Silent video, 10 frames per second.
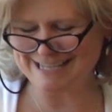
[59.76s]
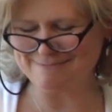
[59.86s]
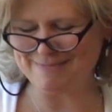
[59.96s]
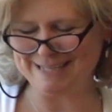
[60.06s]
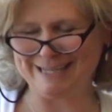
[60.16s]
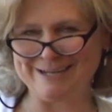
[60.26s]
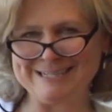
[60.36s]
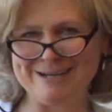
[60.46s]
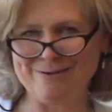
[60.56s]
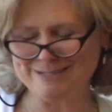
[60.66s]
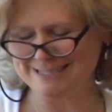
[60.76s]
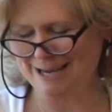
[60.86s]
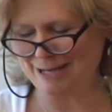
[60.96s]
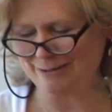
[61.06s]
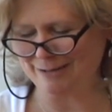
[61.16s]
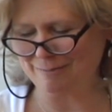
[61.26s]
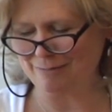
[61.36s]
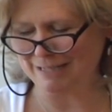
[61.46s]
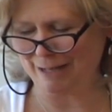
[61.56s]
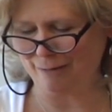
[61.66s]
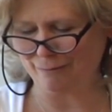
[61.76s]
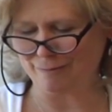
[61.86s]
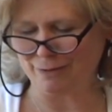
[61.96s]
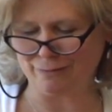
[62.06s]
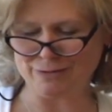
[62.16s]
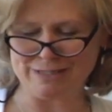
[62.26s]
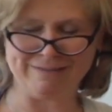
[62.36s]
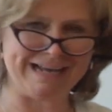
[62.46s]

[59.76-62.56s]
has been there. She holds a doctorate in public health from the University